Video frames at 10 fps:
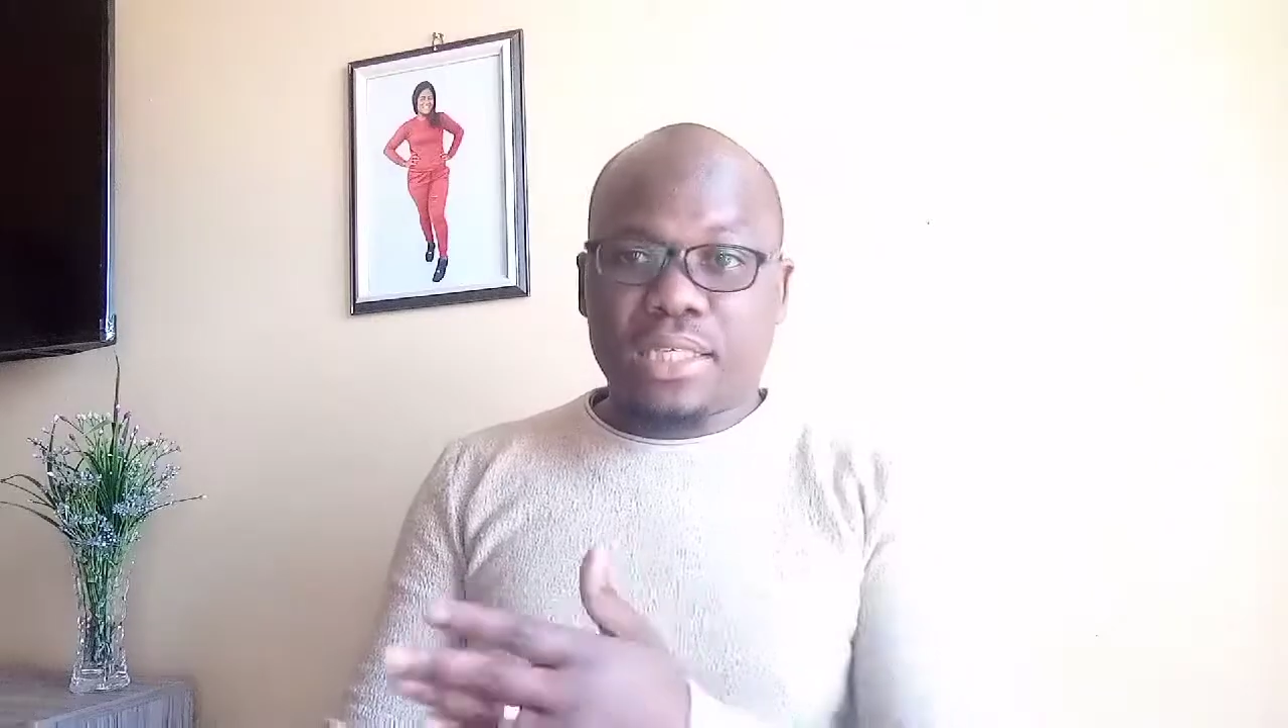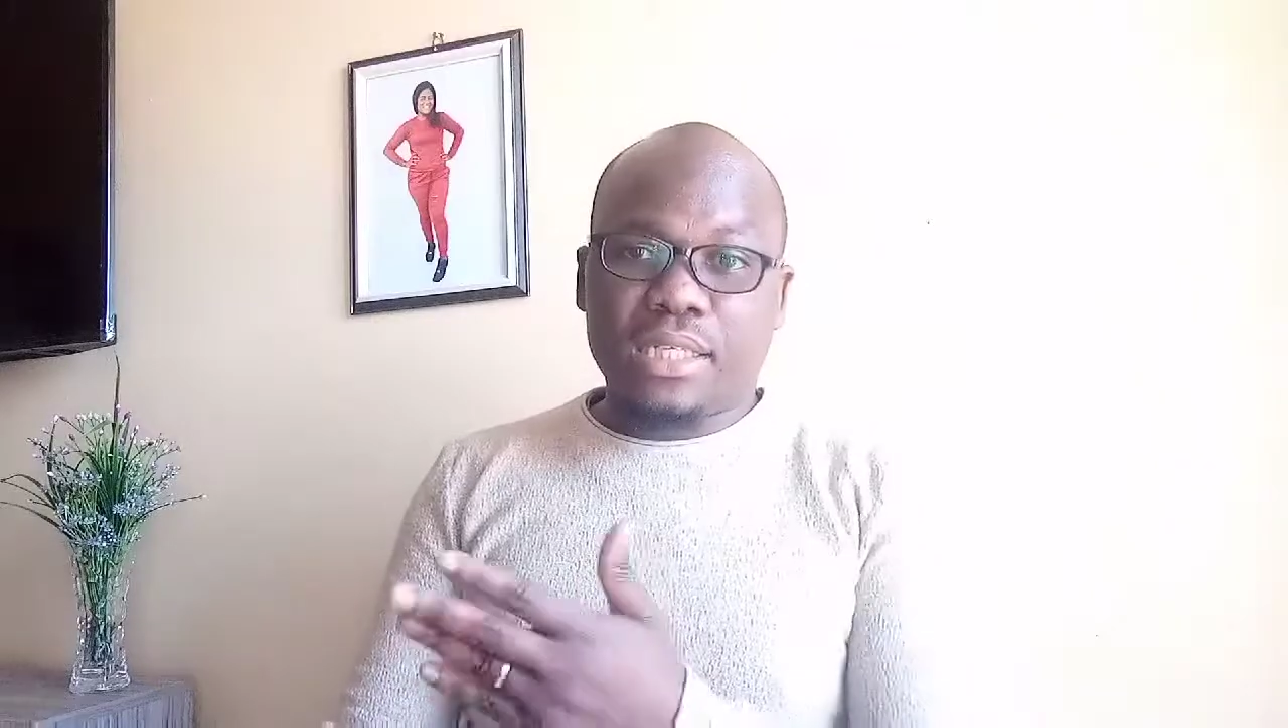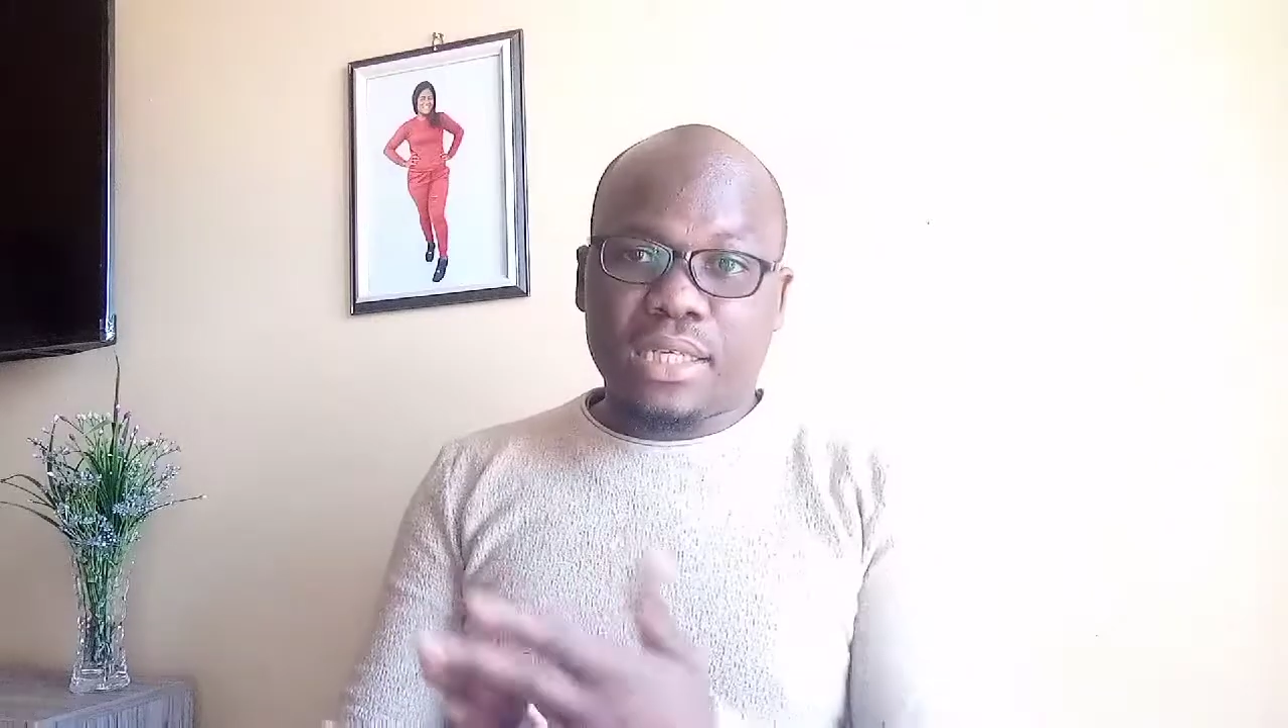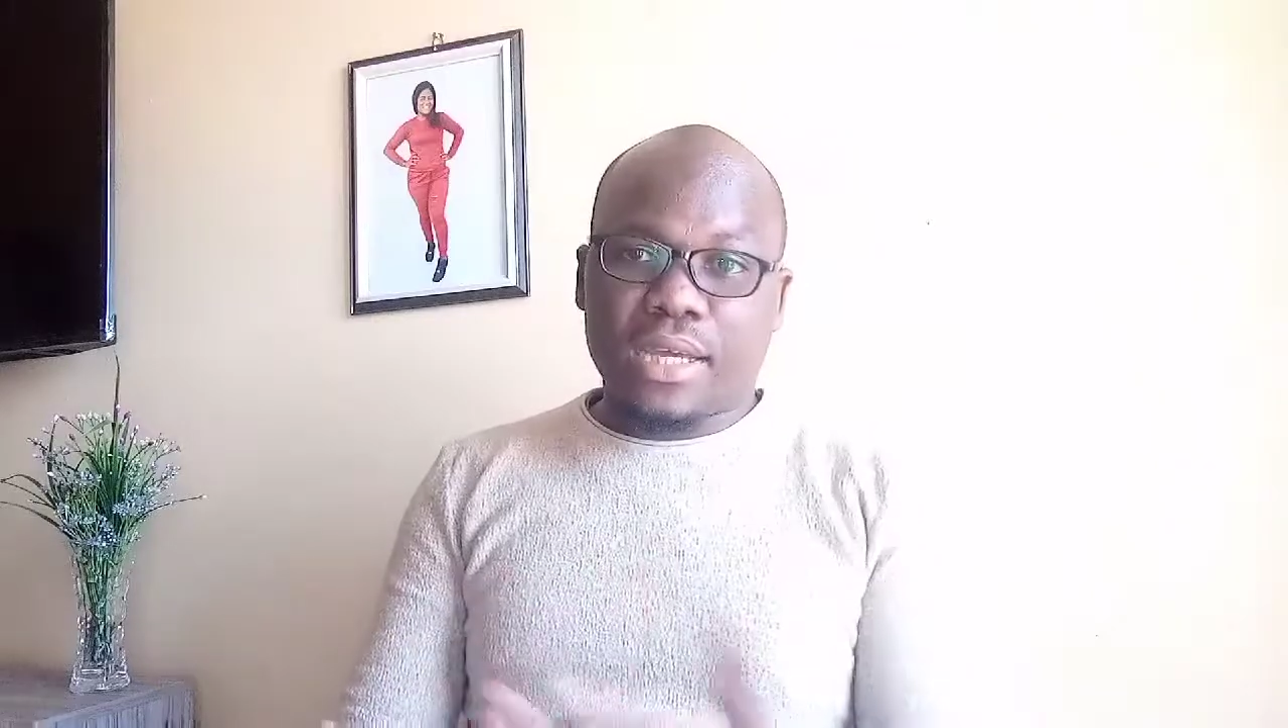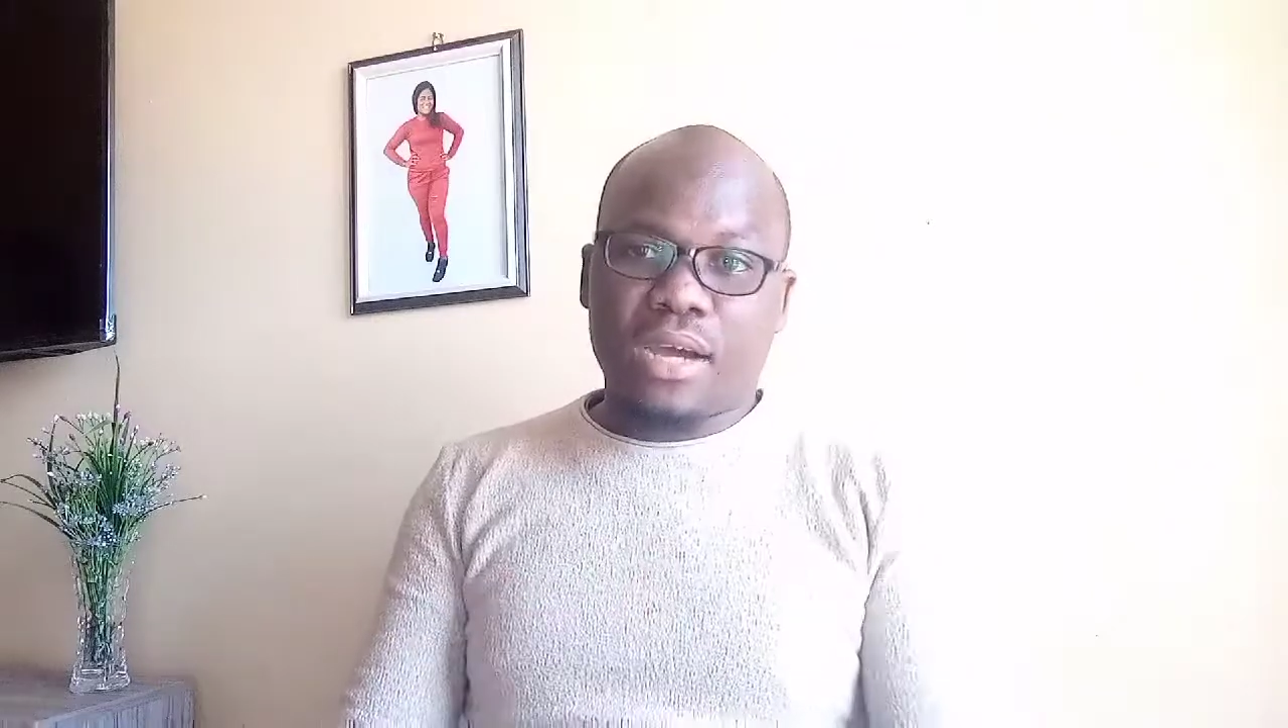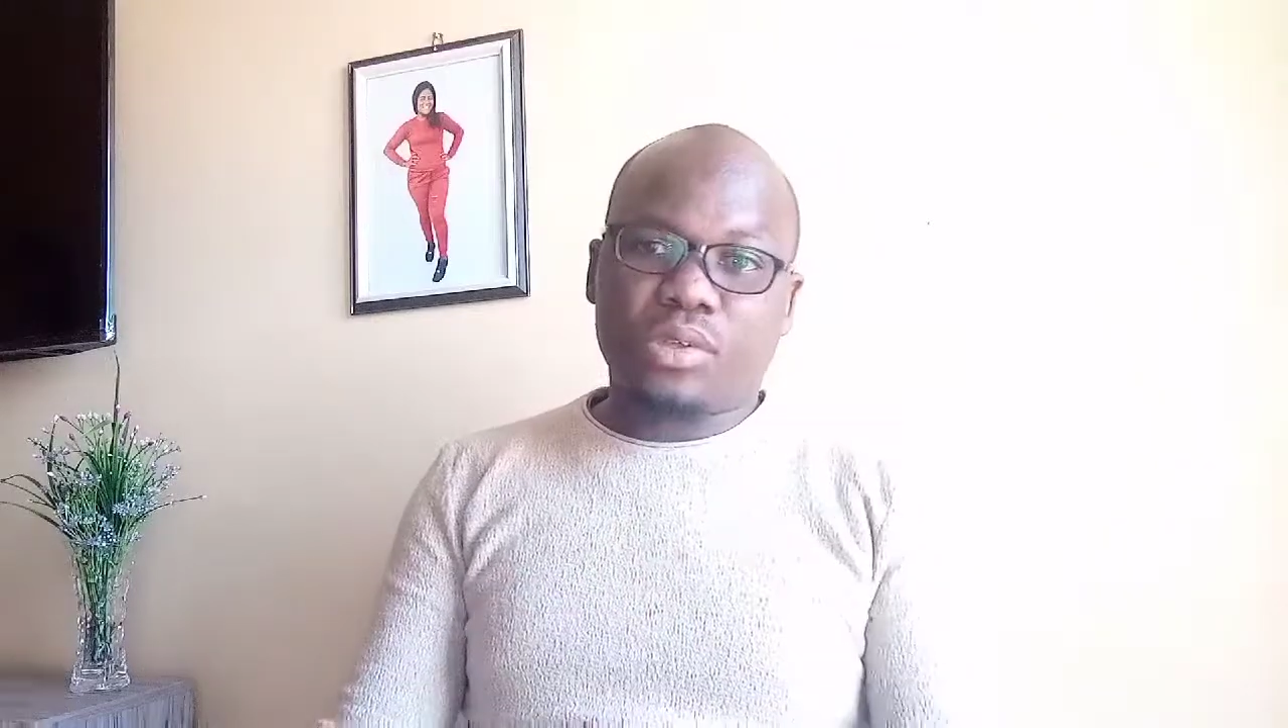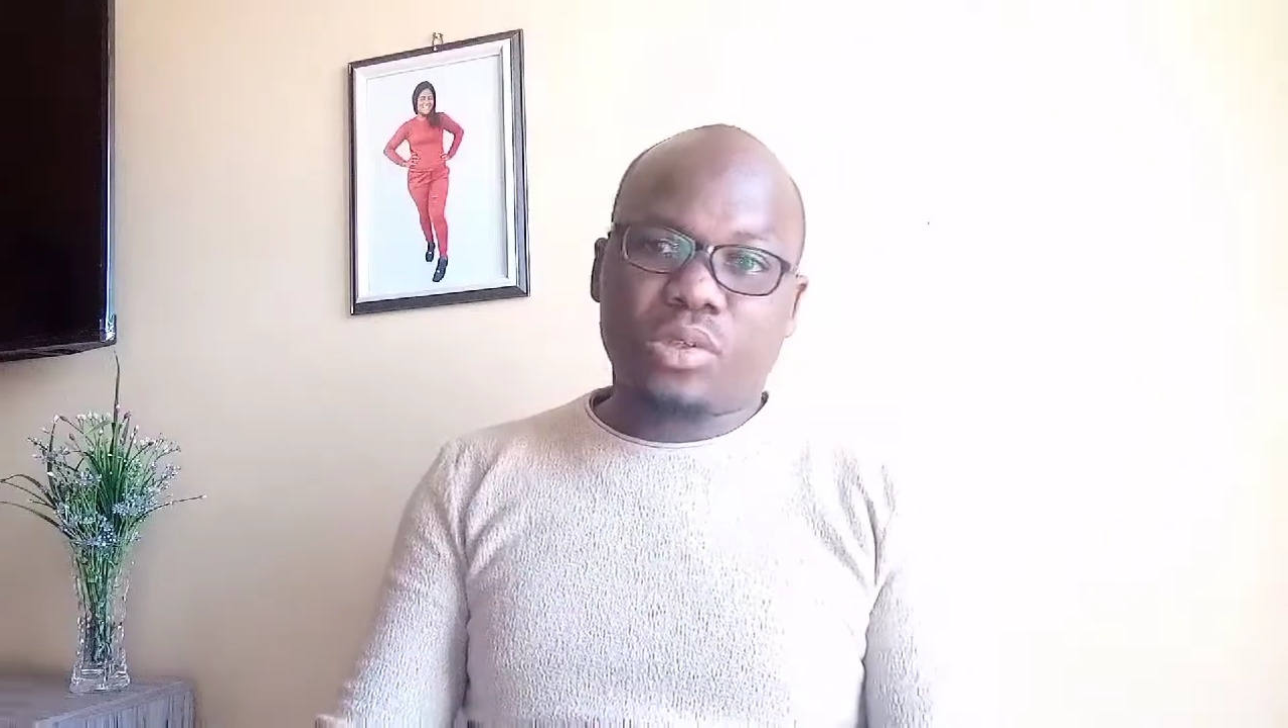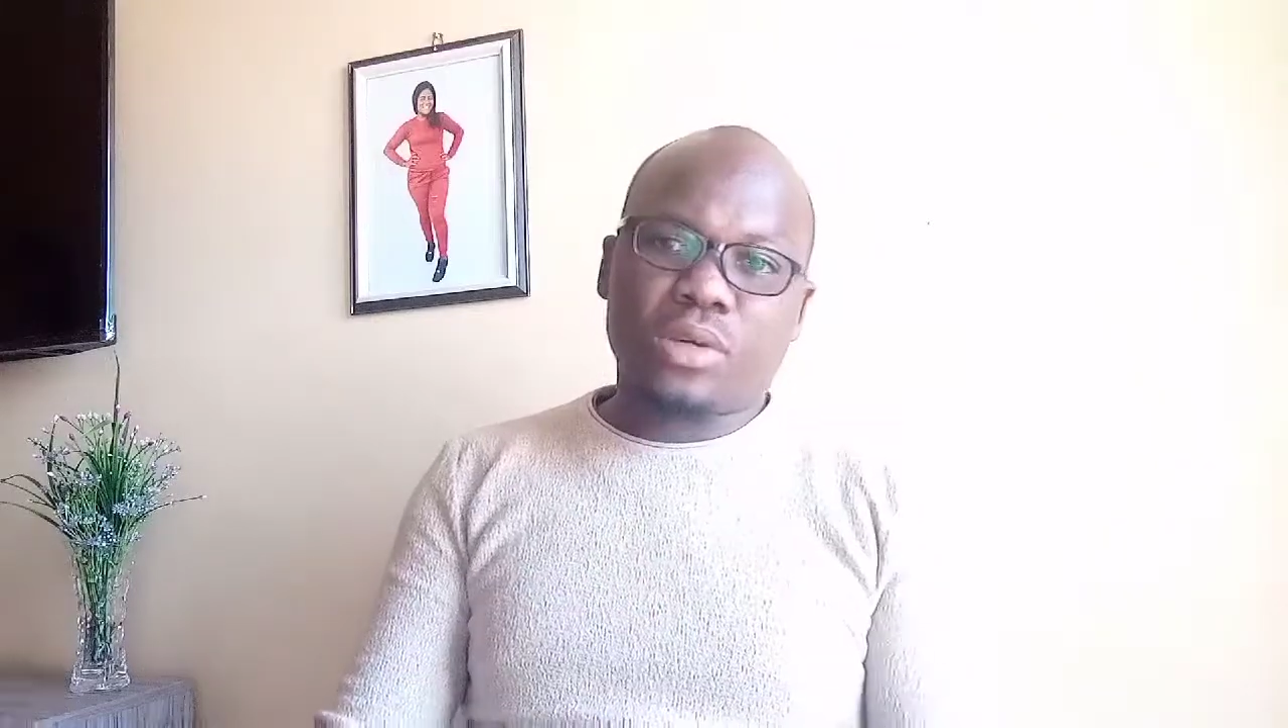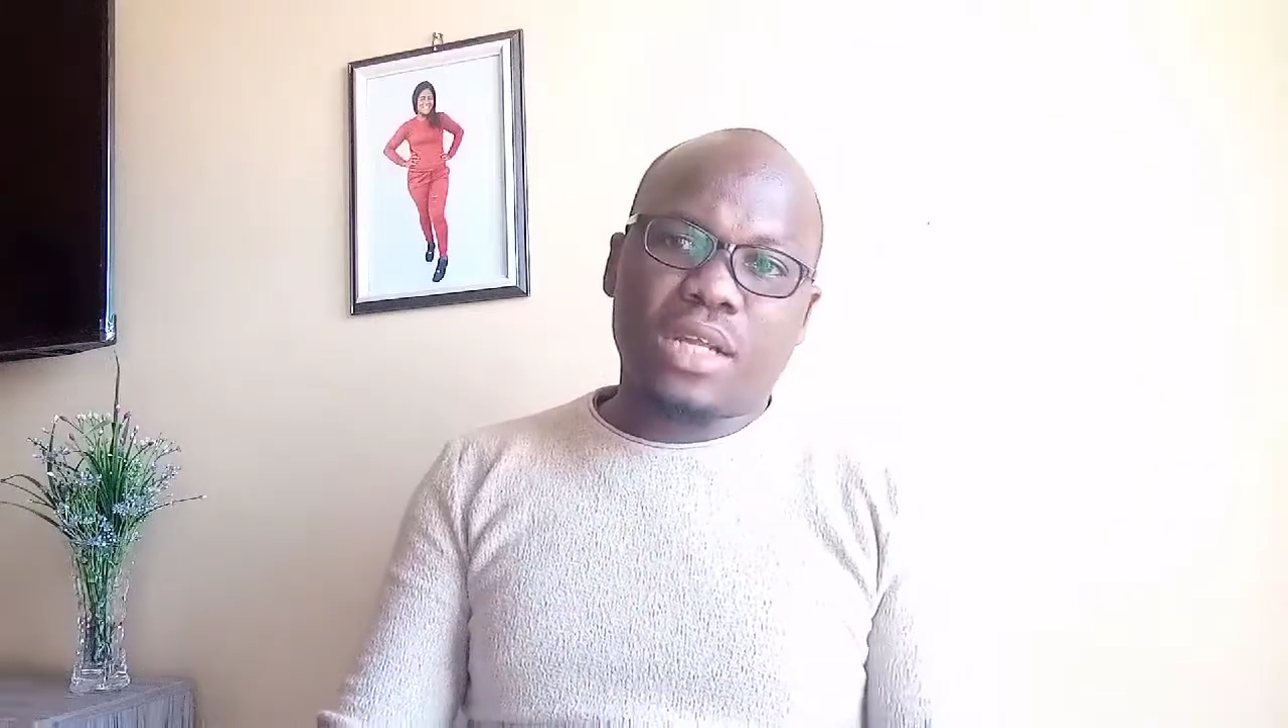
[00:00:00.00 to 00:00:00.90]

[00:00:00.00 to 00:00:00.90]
hear how you